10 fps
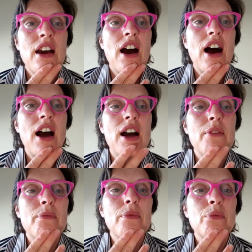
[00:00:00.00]

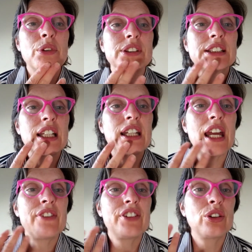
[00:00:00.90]
We'll see
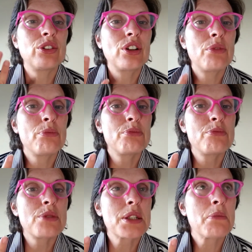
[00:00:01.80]
if it all
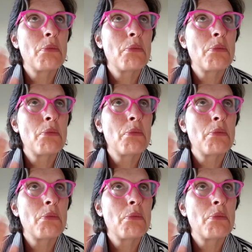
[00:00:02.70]
comes